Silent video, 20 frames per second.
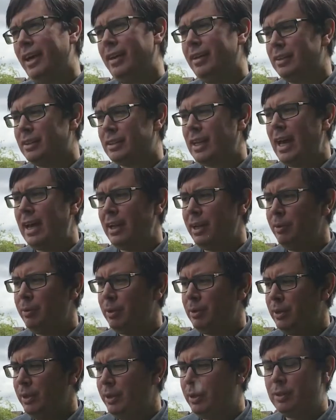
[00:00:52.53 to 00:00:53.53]
Sadly,
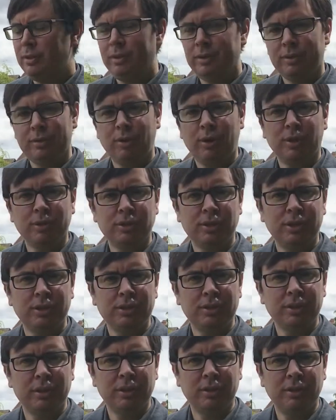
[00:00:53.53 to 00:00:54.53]
with the
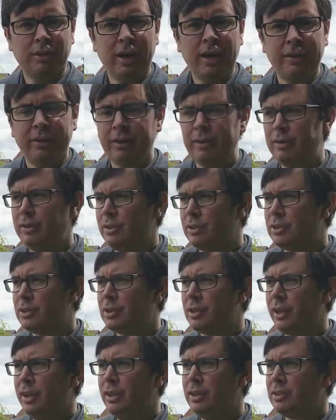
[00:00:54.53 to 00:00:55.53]
crosses that are out there
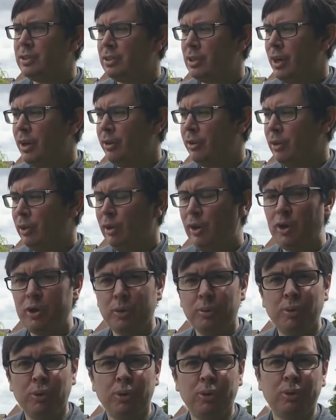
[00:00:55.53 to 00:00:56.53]
in stone, a lot are
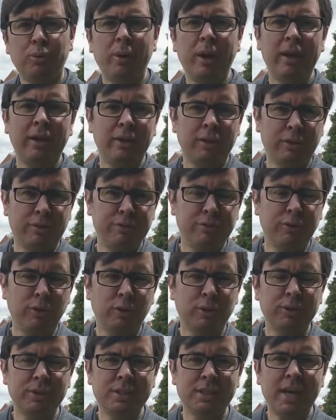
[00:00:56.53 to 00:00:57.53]
worn away, a lot are
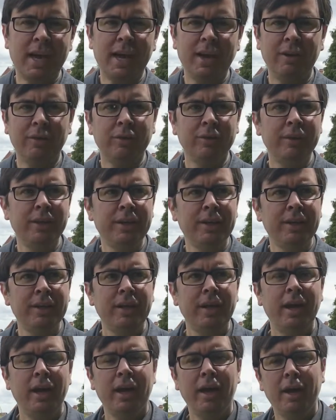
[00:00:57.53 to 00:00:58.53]
fallen down.
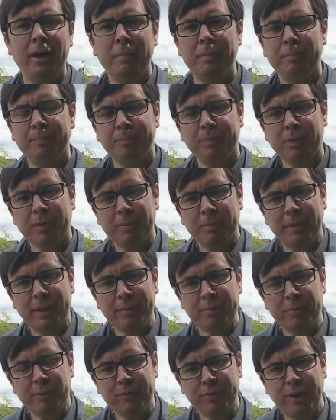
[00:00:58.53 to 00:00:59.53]
But they
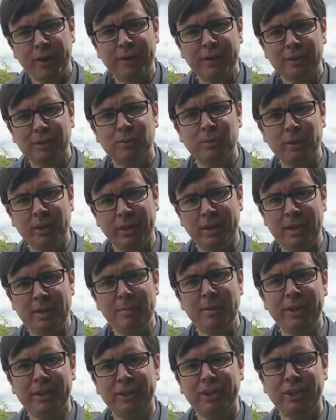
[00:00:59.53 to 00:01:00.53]
provide us with an
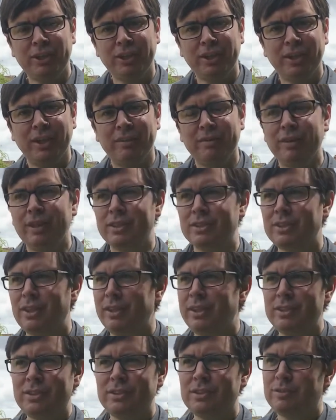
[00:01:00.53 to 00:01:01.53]
image of this, so
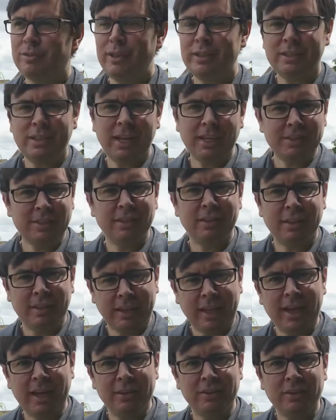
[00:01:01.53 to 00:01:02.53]
this is fantastic. They
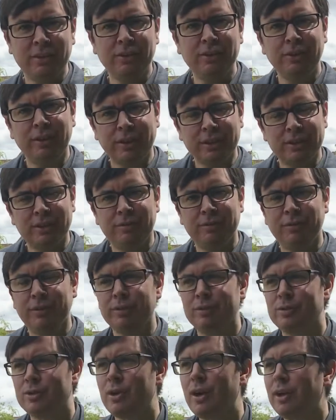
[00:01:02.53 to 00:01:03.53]
can do this if you're
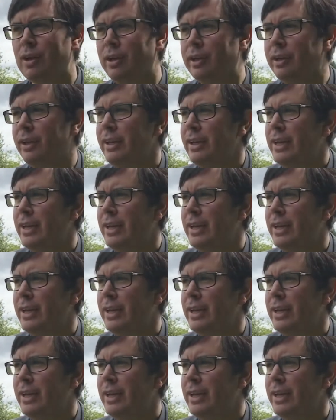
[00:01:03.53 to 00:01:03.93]
struggling